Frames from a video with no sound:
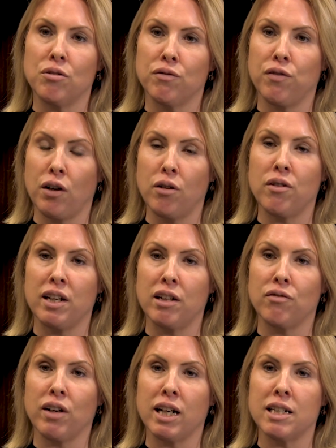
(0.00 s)
to follow the
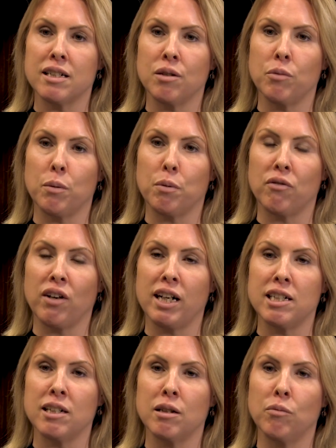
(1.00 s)
advice that we're
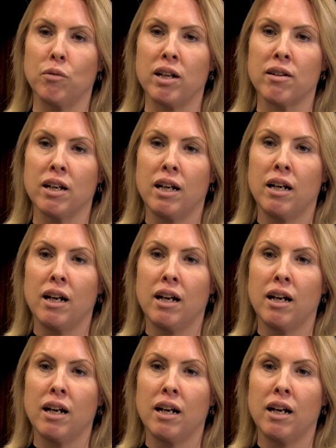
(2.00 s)
providing them with